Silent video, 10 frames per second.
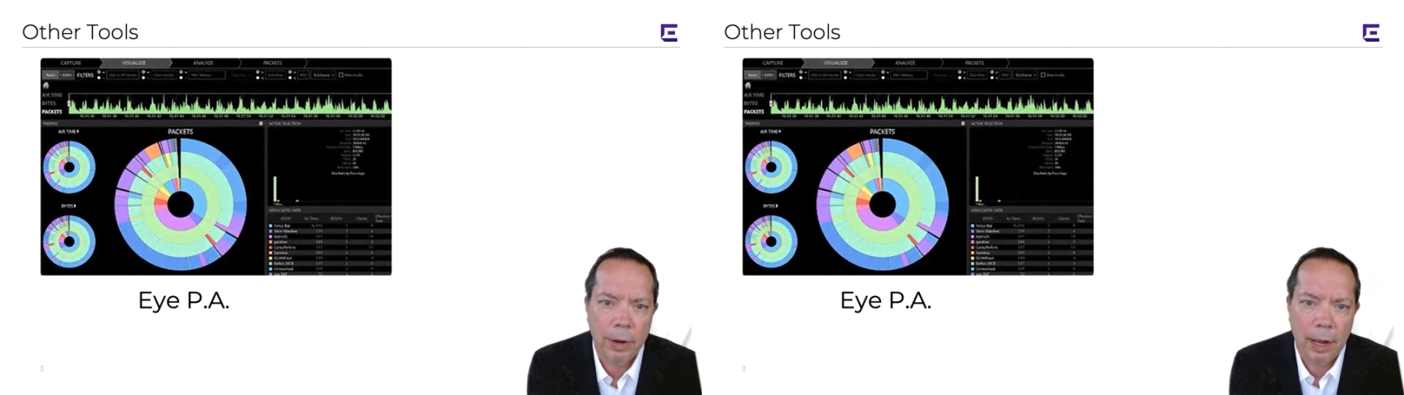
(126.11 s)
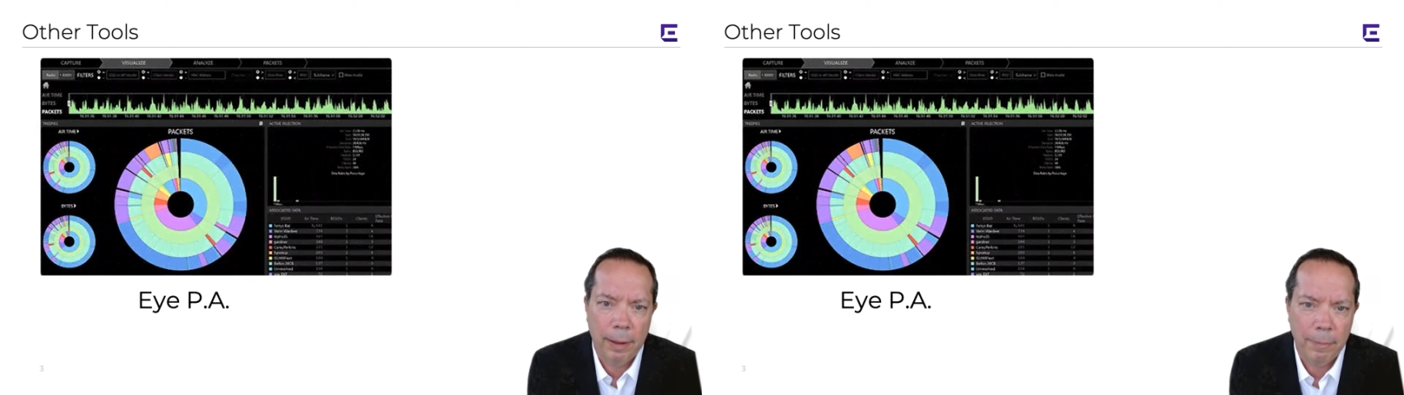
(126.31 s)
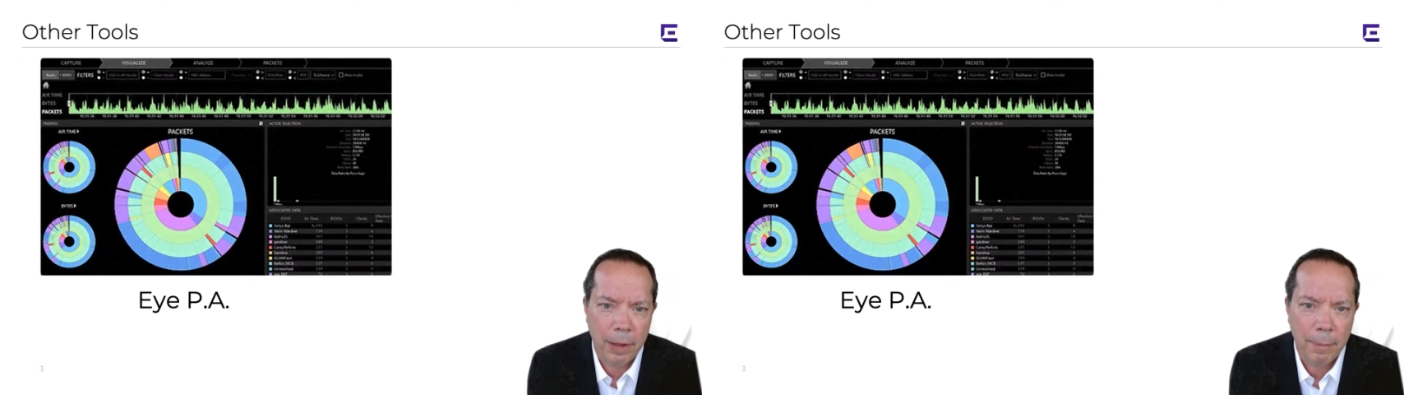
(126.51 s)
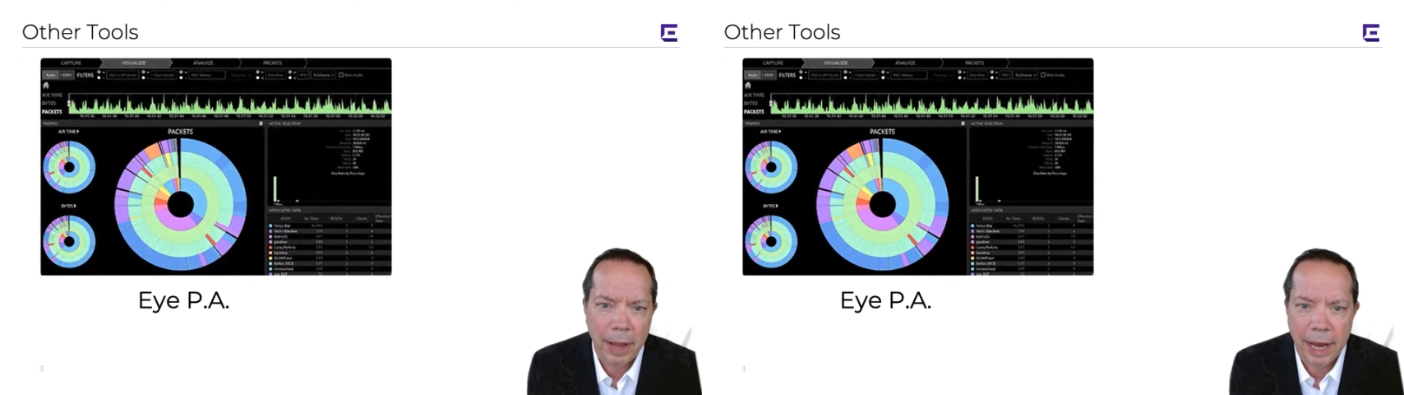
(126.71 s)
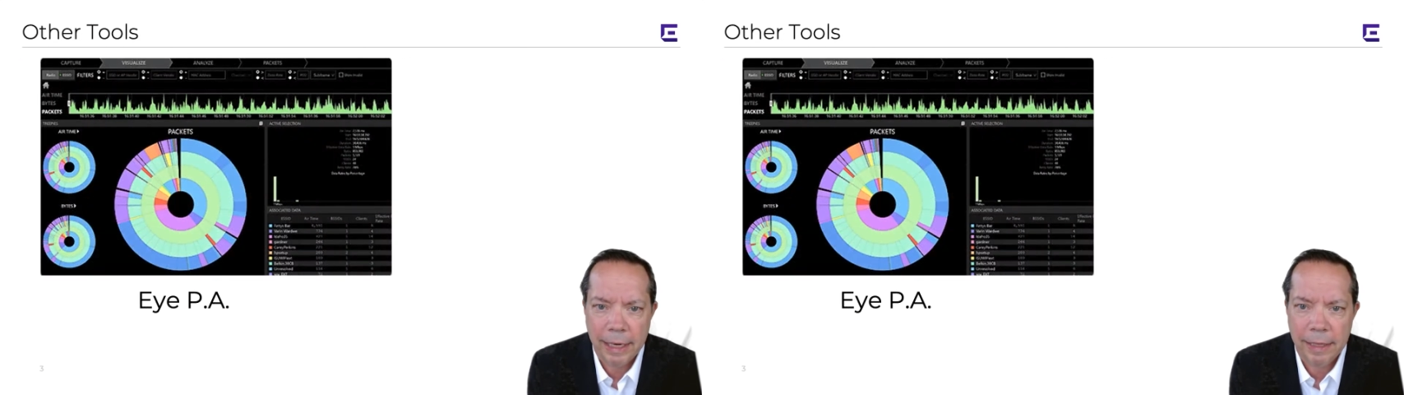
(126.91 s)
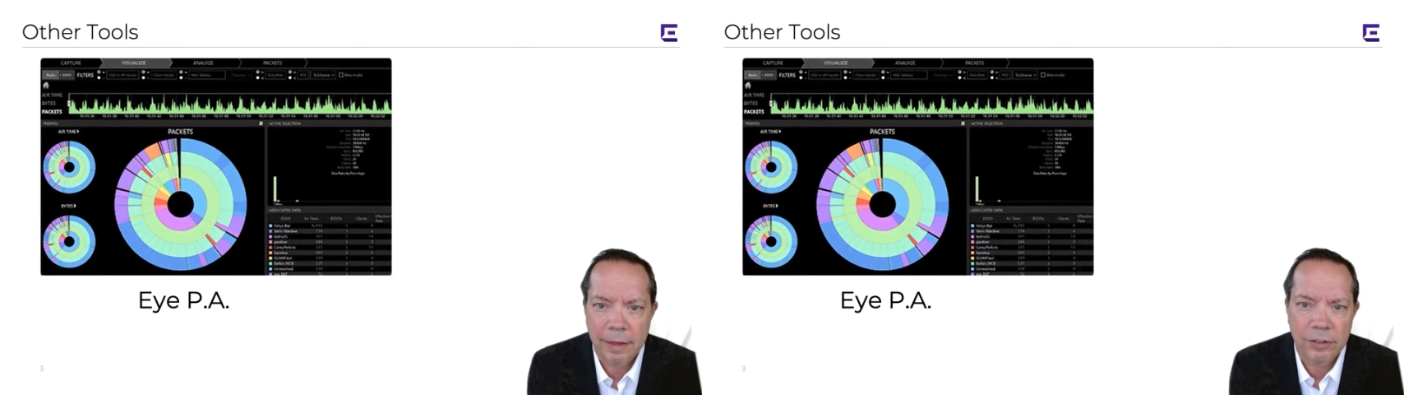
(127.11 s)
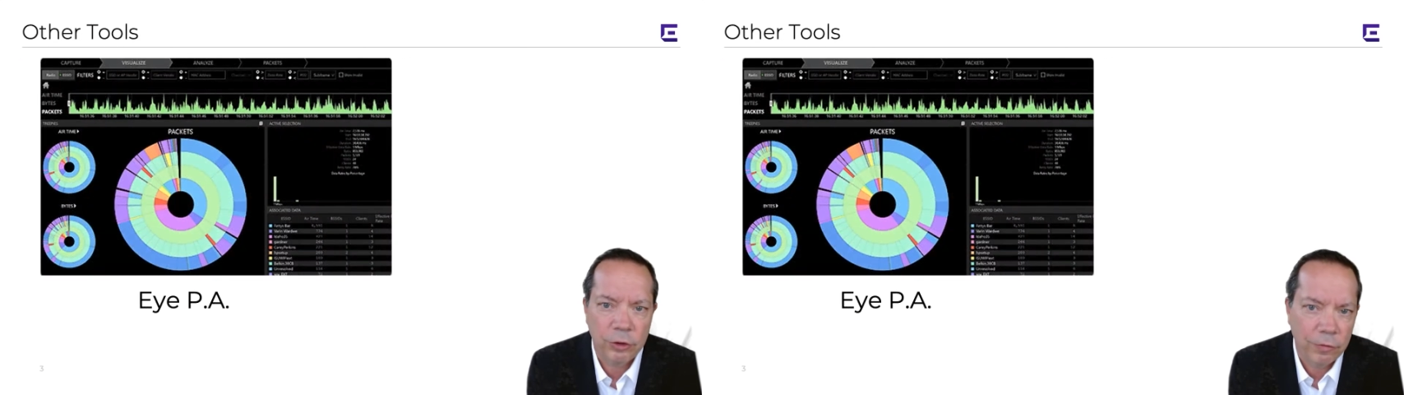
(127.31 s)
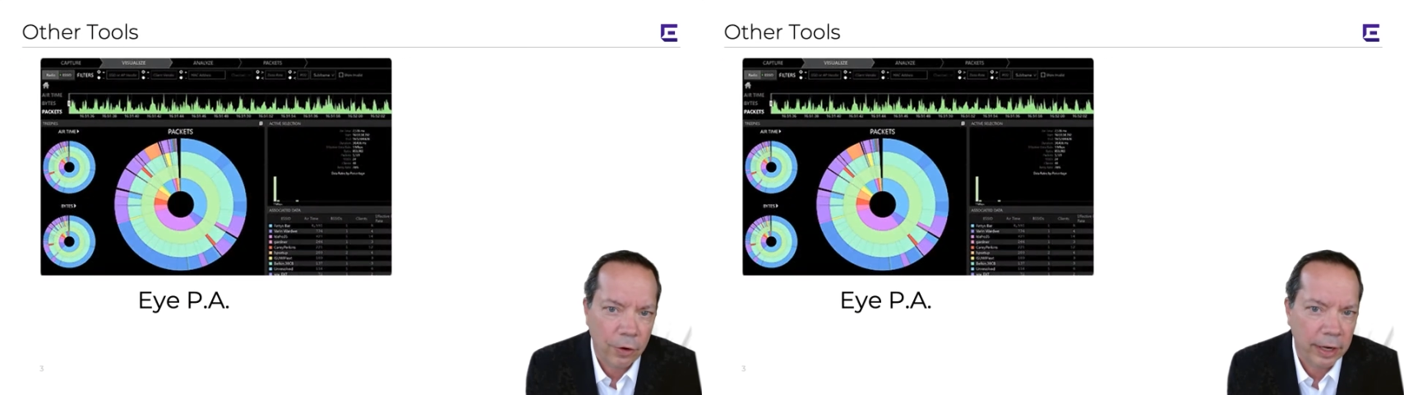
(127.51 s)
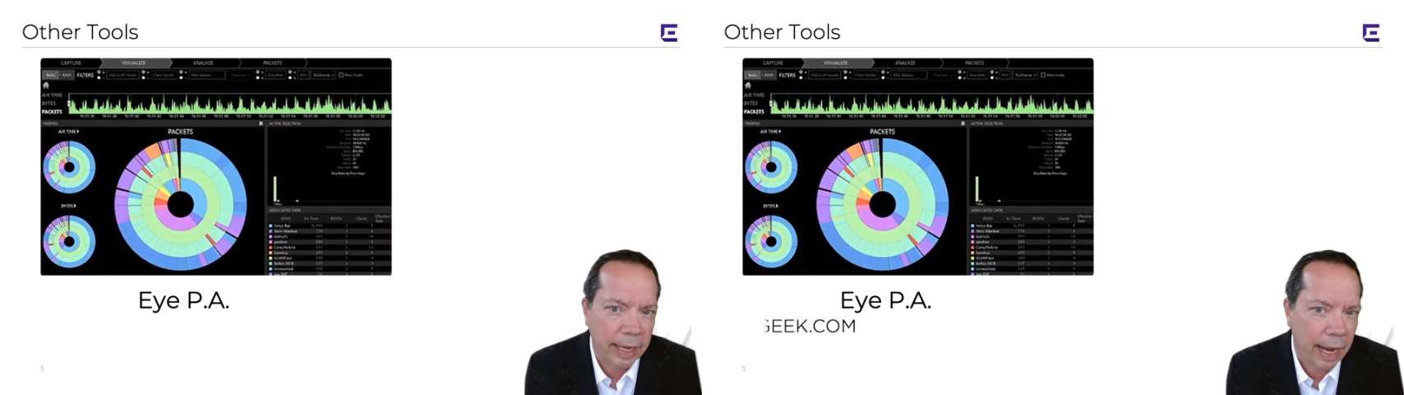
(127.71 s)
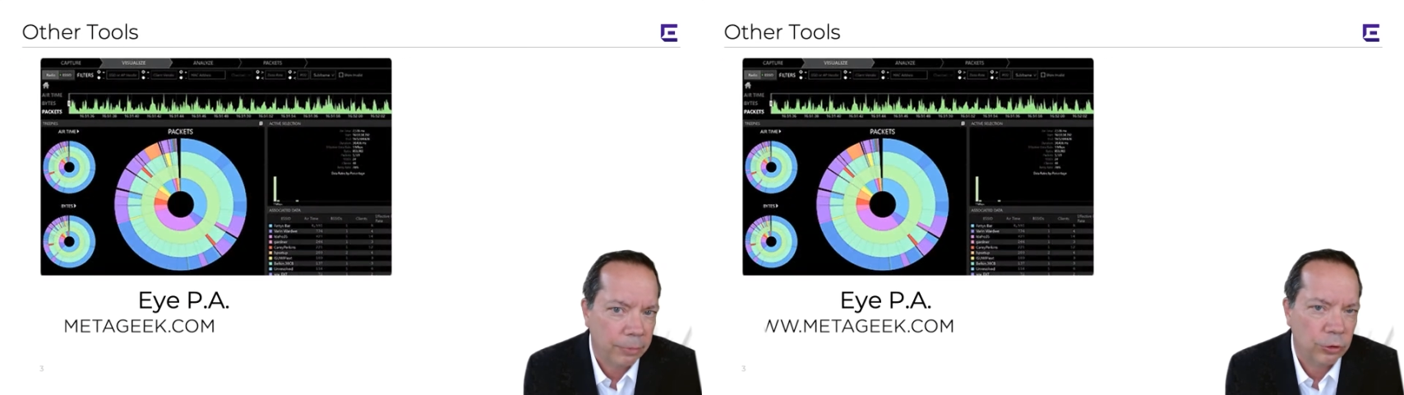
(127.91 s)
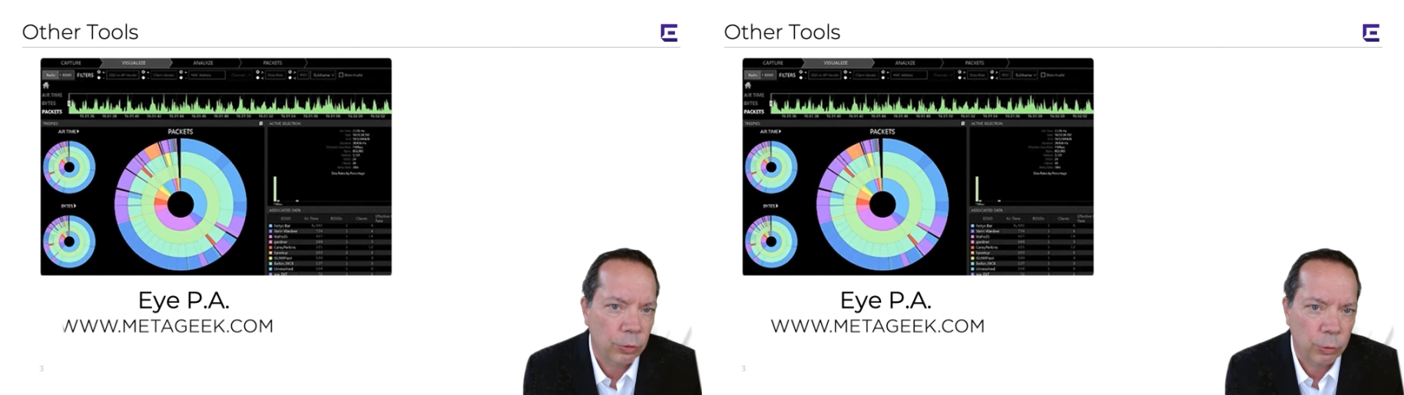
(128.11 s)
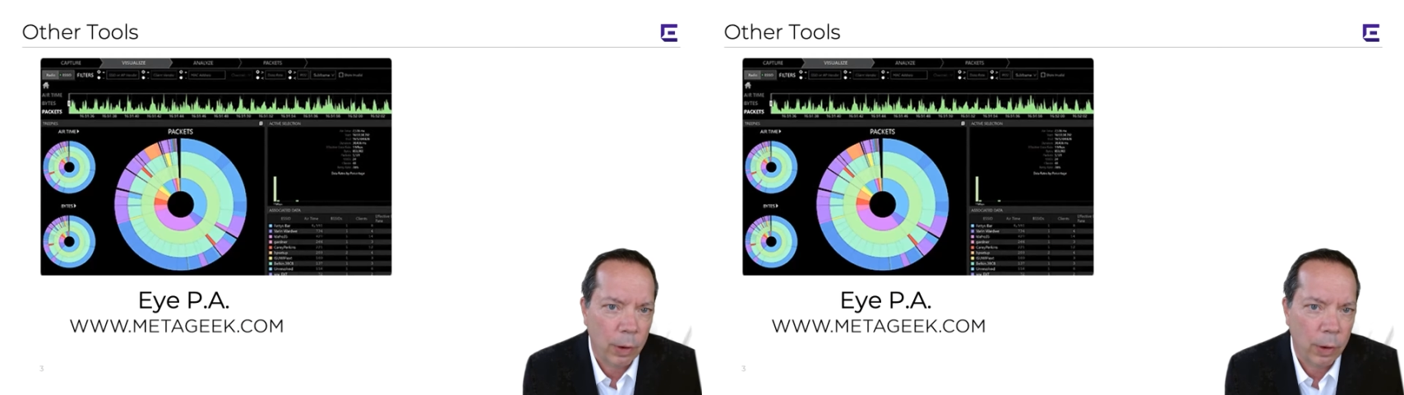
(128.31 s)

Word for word: a, a packet that you've already captured with